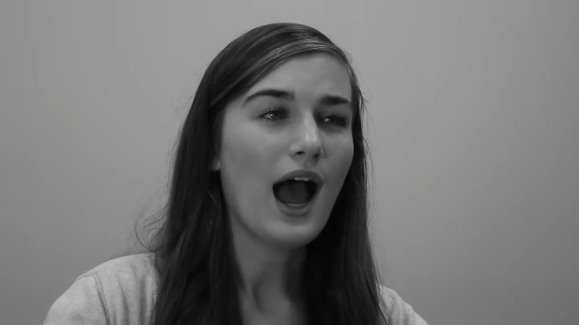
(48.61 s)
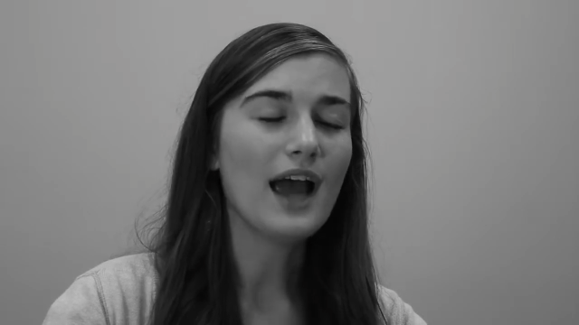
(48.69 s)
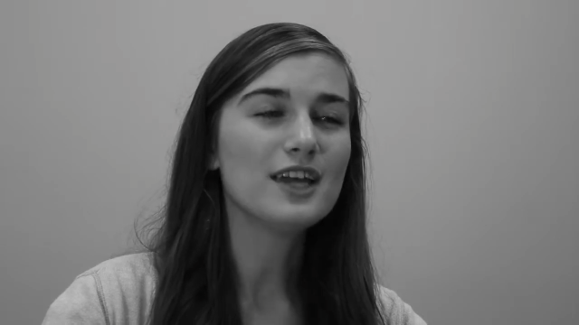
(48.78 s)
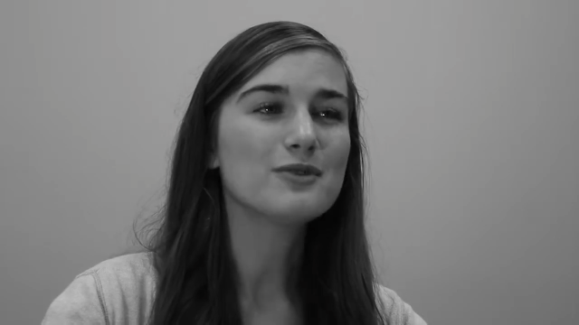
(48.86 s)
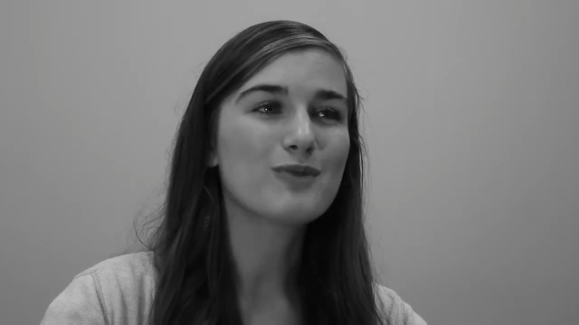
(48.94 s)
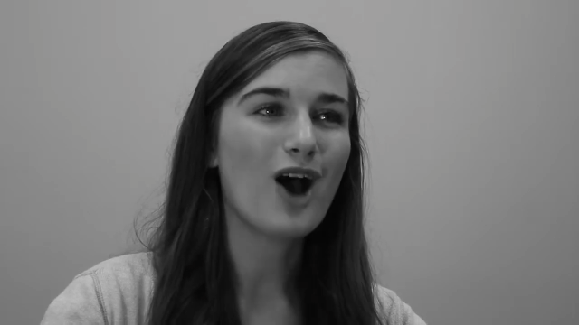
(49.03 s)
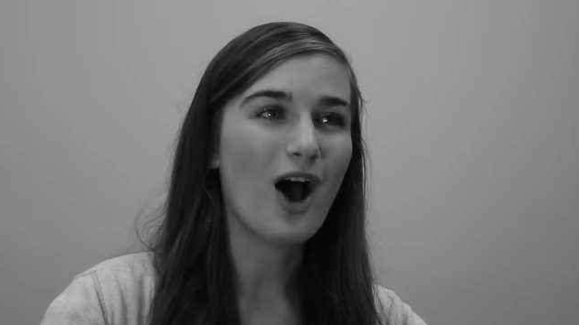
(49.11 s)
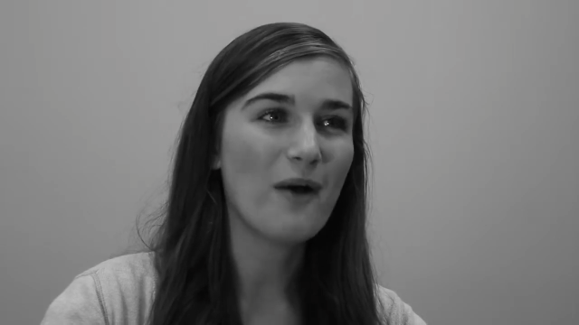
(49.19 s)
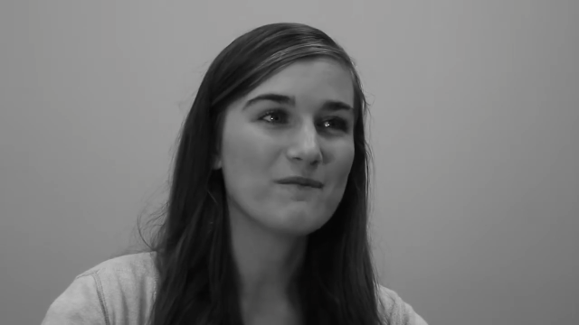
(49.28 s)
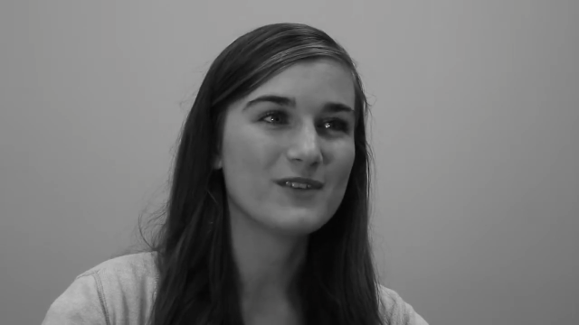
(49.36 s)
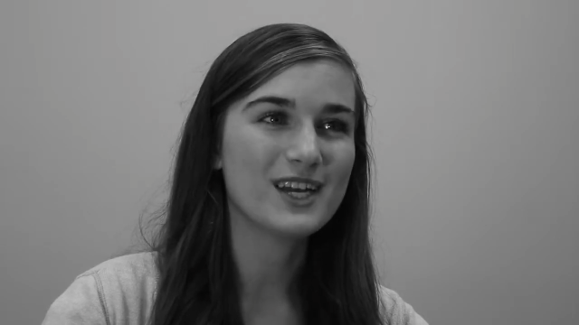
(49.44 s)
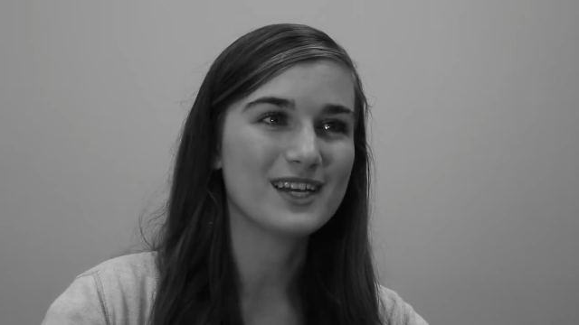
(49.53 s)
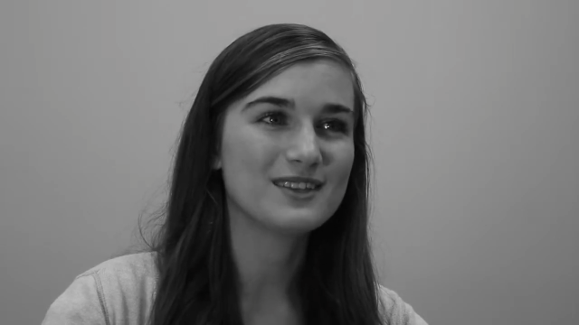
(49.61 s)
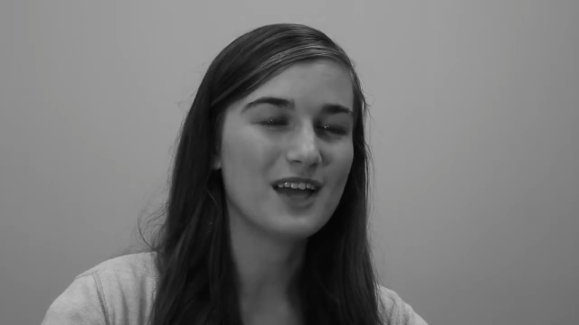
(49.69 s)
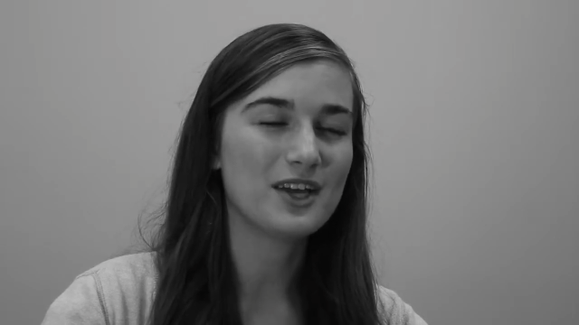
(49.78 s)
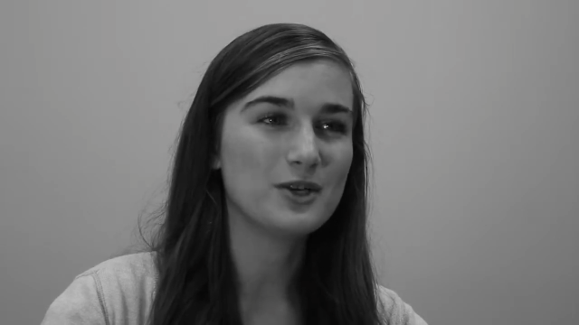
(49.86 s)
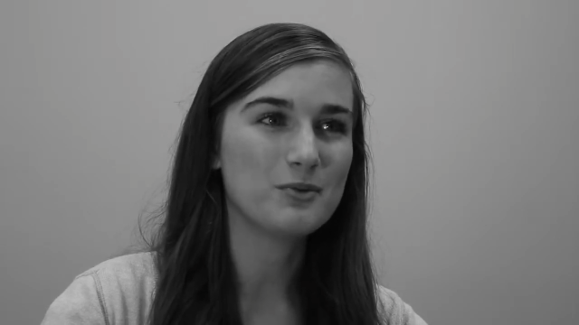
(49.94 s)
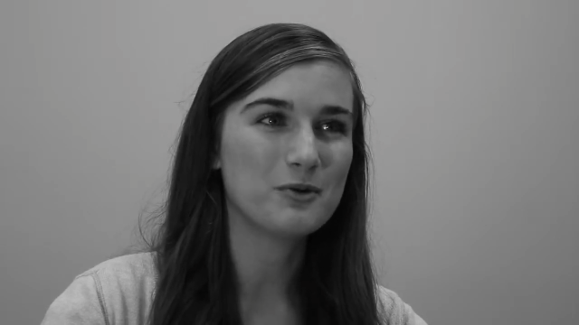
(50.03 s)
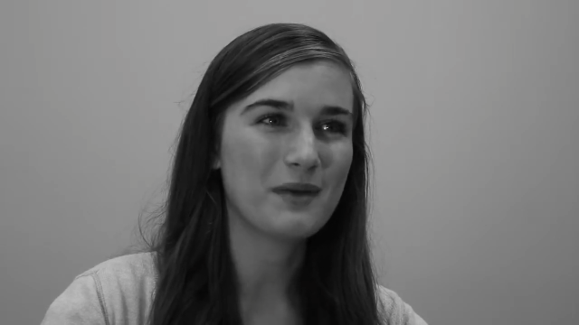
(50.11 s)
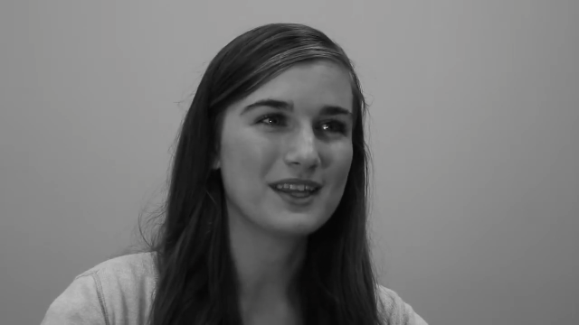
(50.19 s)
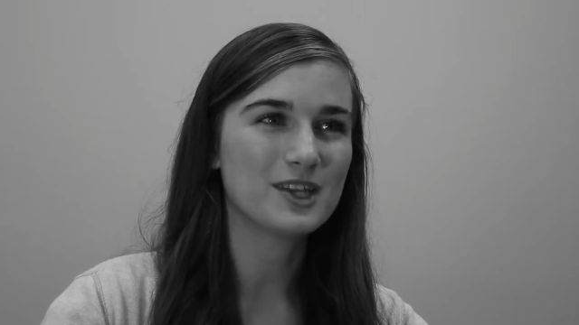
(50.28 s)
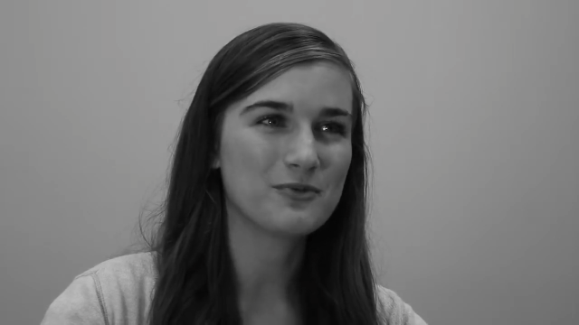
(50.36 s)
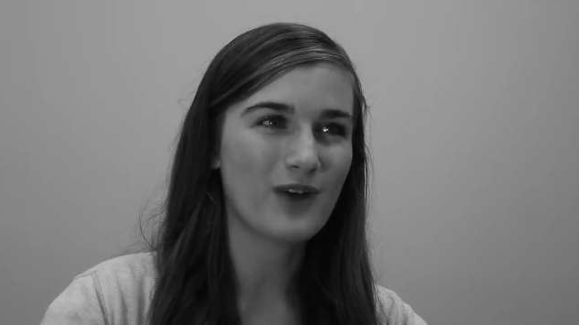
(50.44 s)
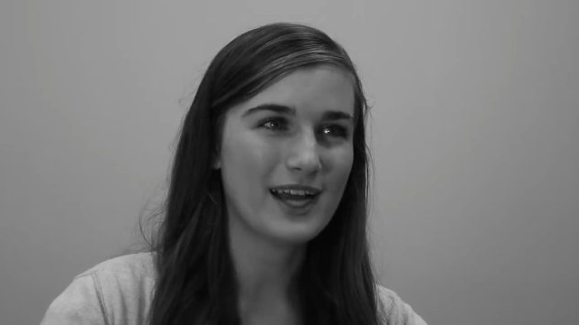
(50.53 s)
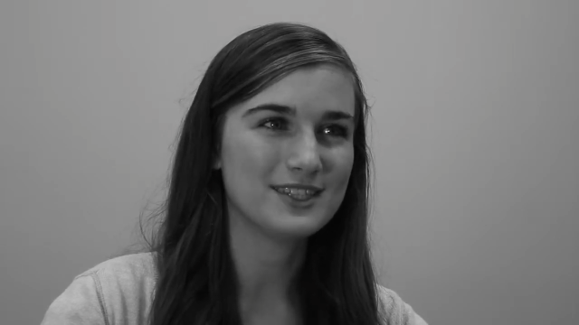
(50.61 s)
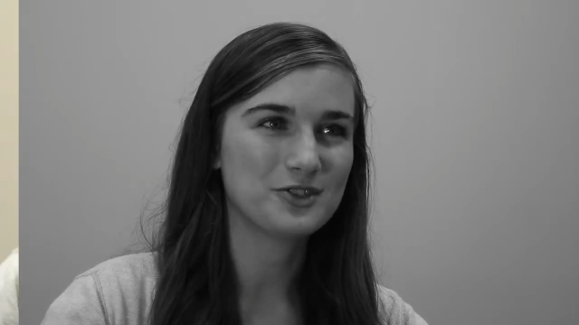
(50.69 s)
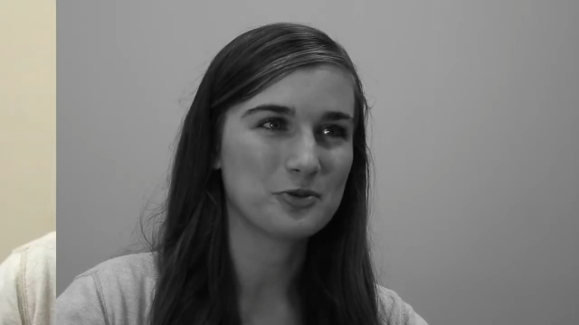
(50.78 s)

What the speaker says: I am confident that you will make the right